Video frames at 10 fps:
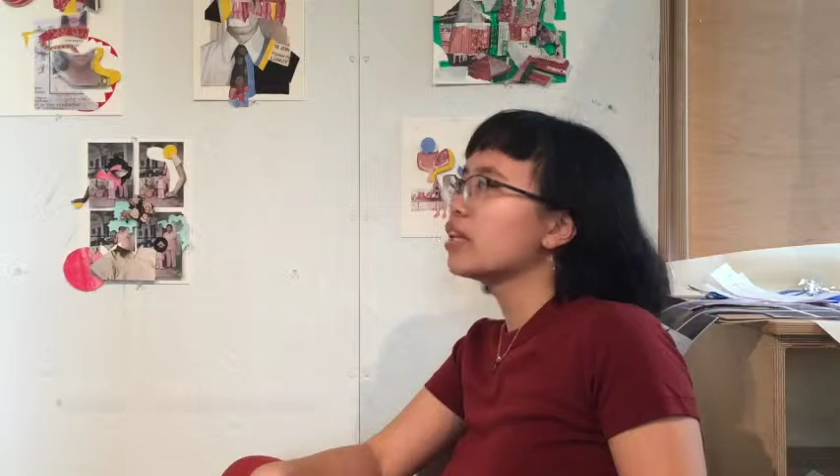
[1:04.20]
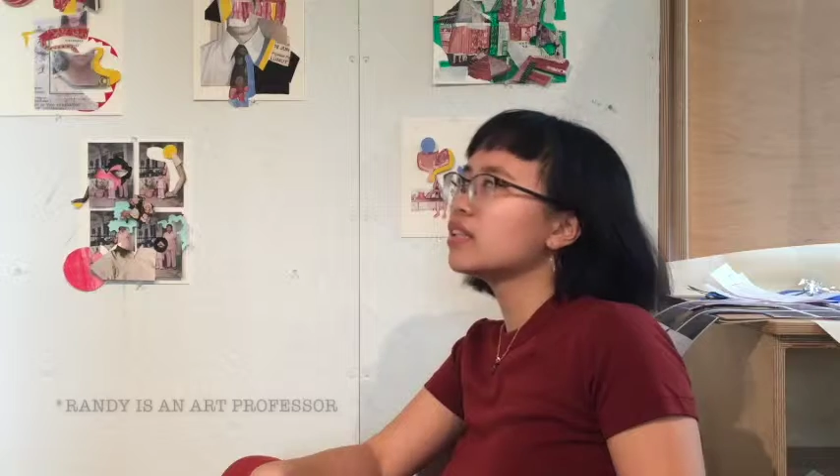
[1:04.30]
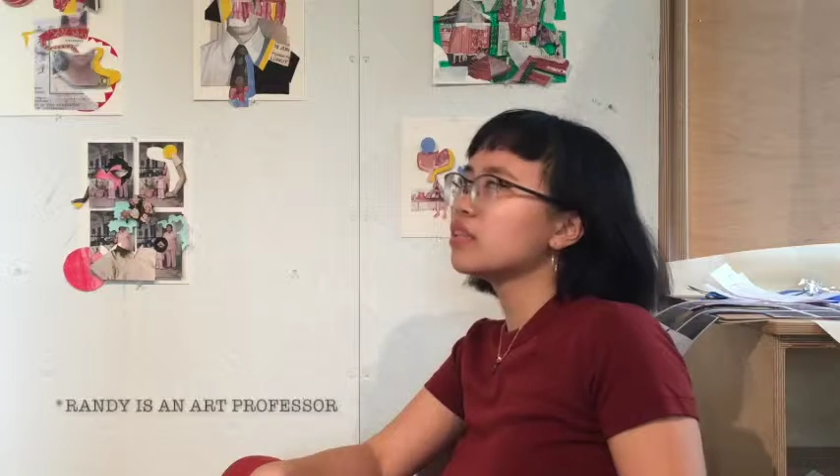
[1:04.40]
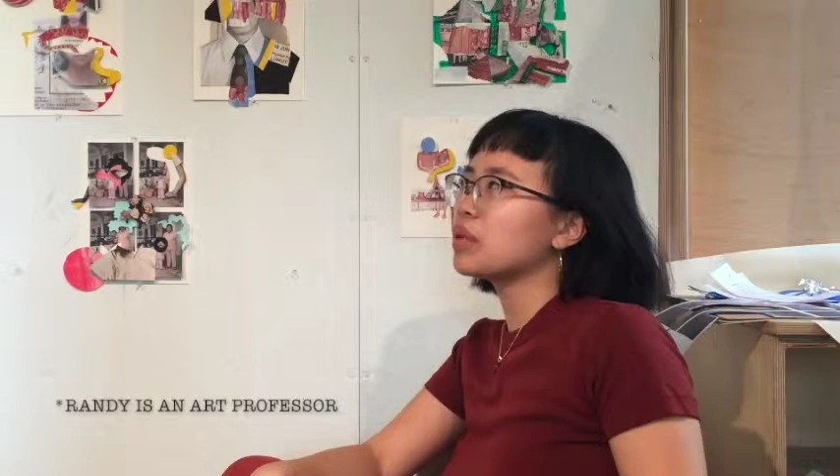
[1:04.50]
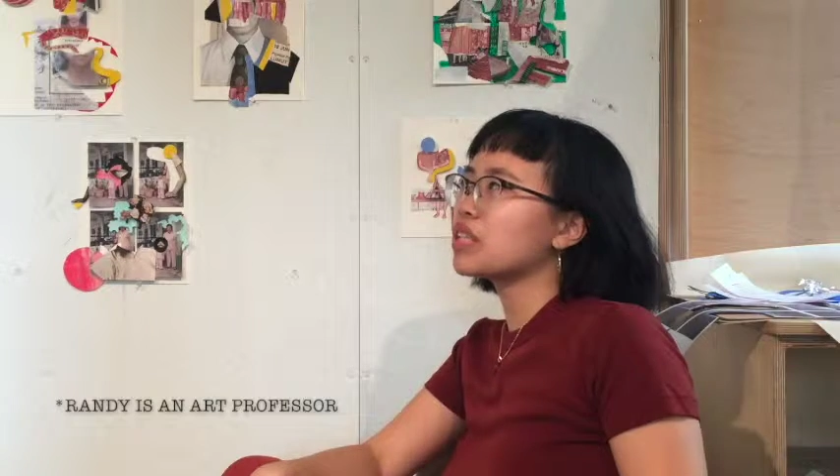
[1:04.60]

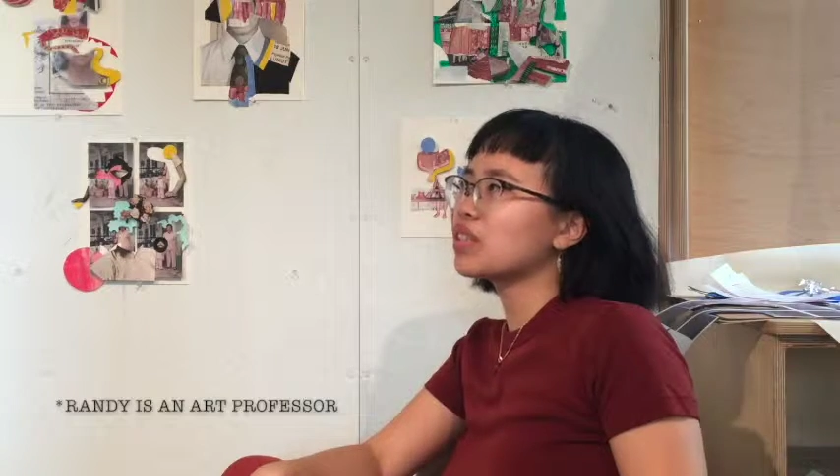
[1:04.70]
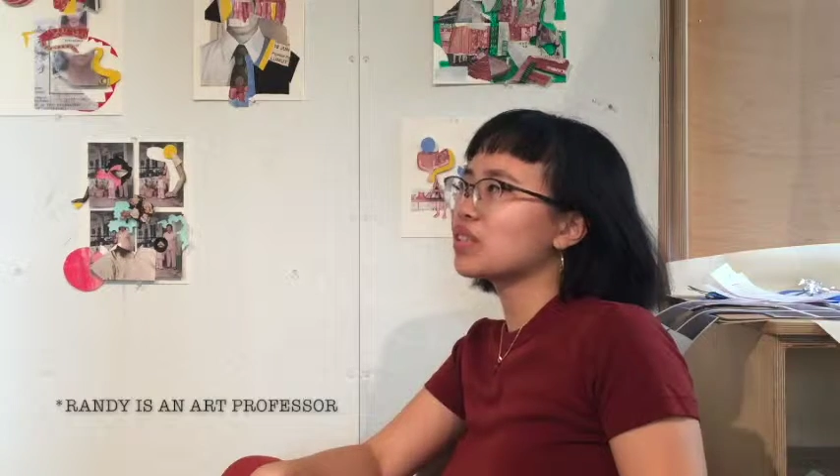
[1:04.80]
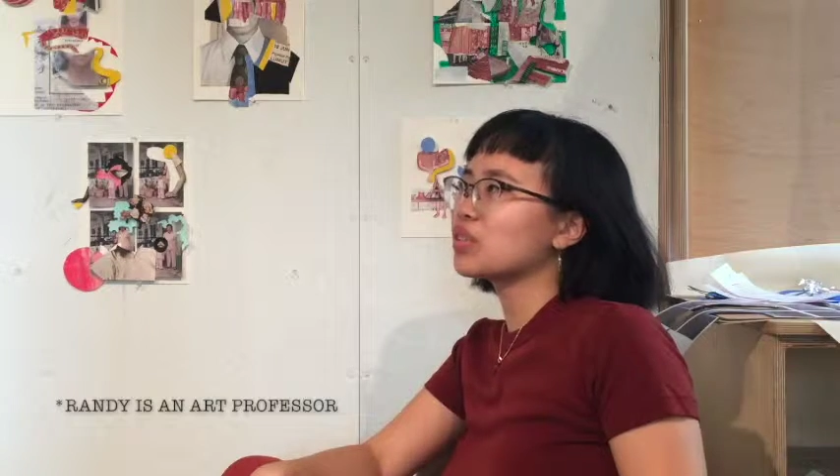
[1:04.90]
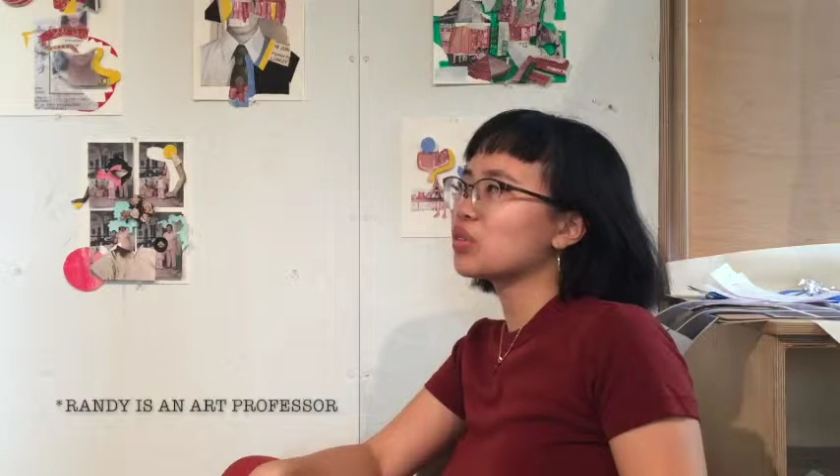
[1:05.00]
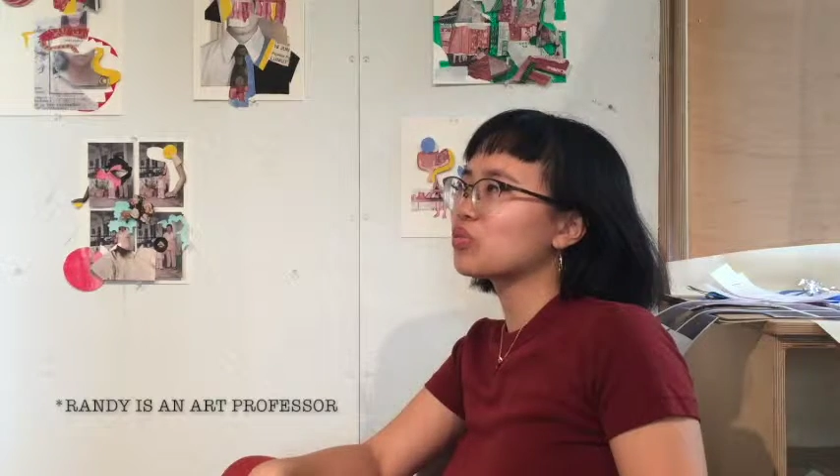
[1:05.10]
Randy
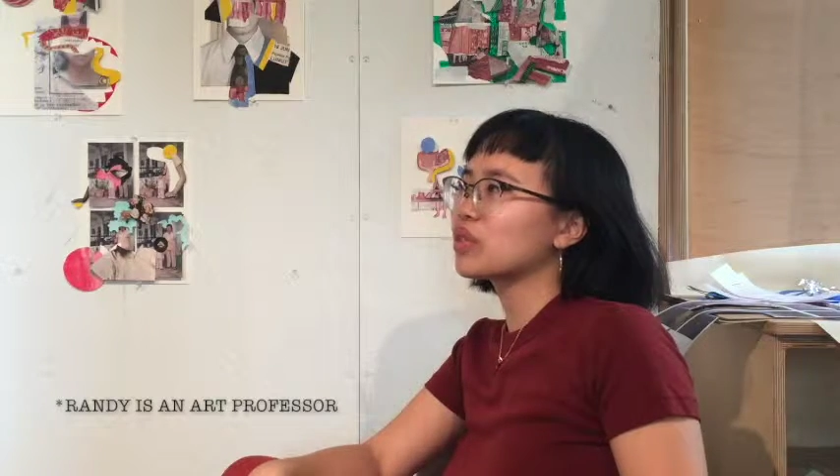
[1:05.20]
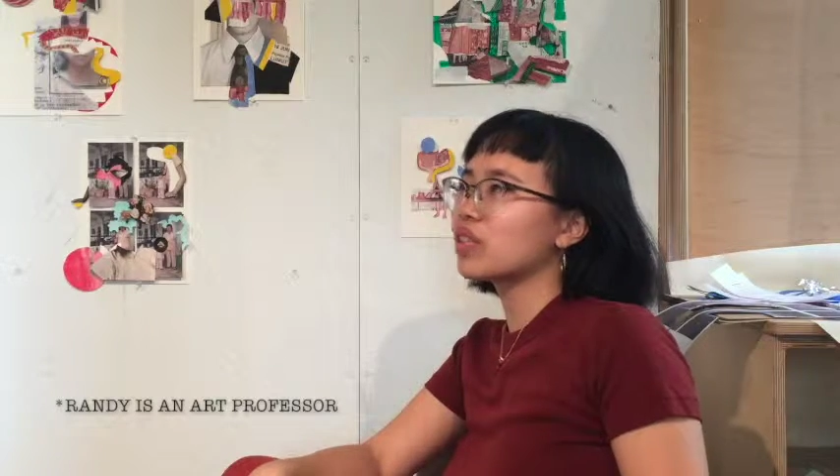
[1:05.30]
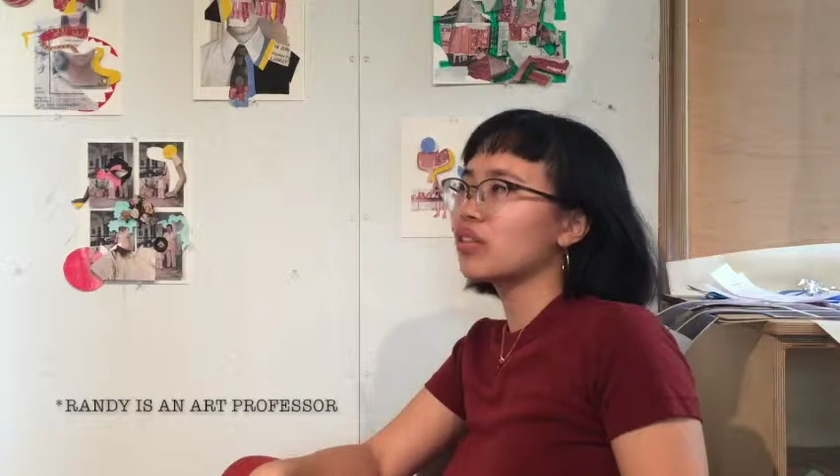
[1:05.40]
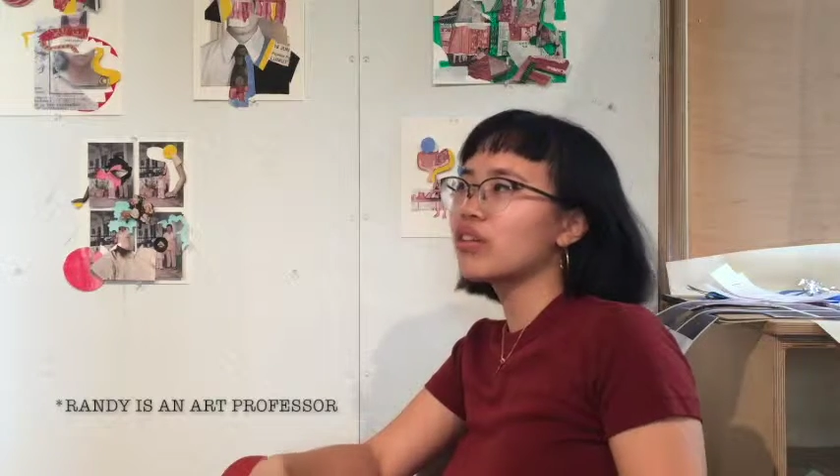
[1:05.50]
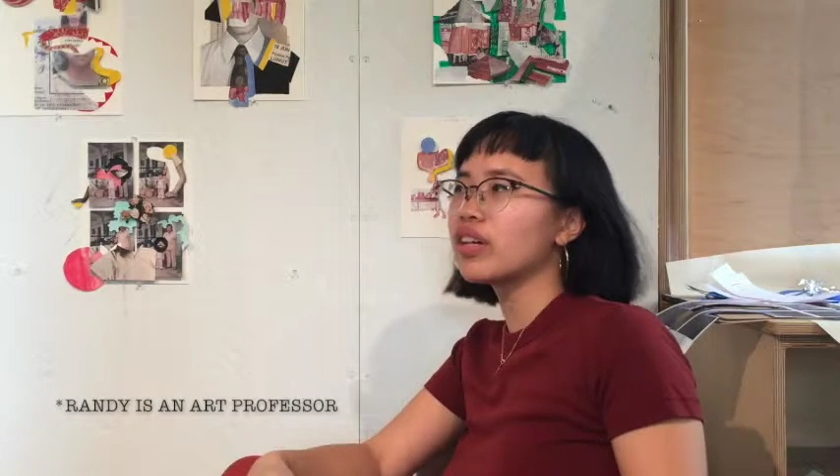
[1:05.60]
basically told me,
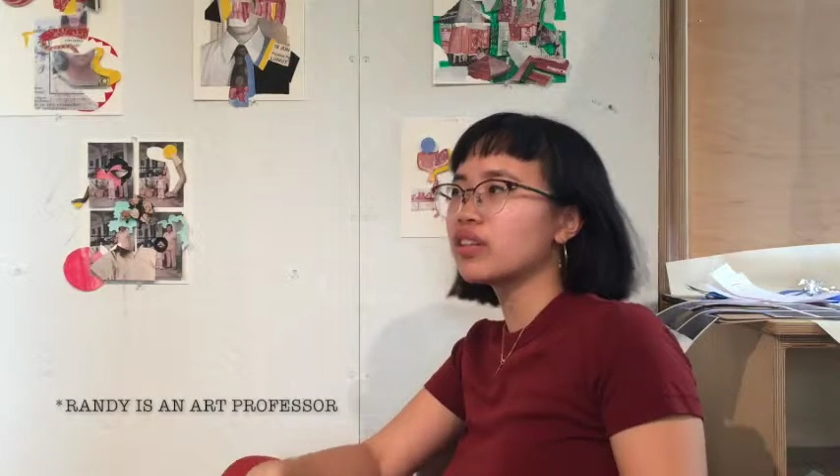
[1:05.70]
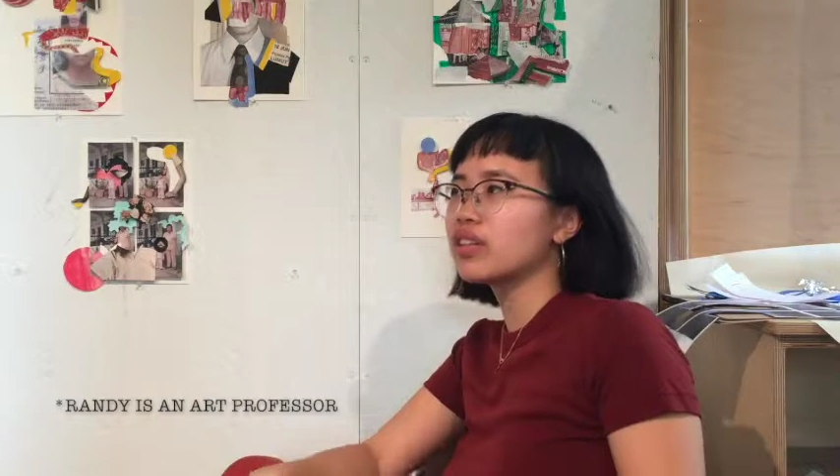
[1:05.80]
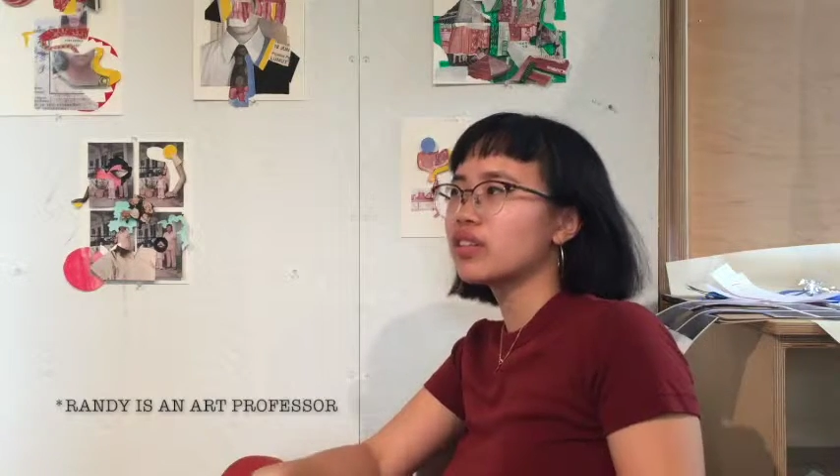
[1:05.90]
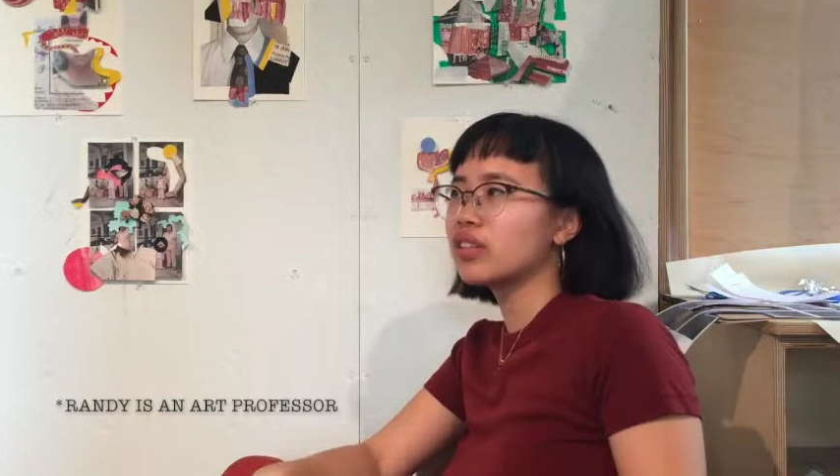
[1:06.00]
like, okay,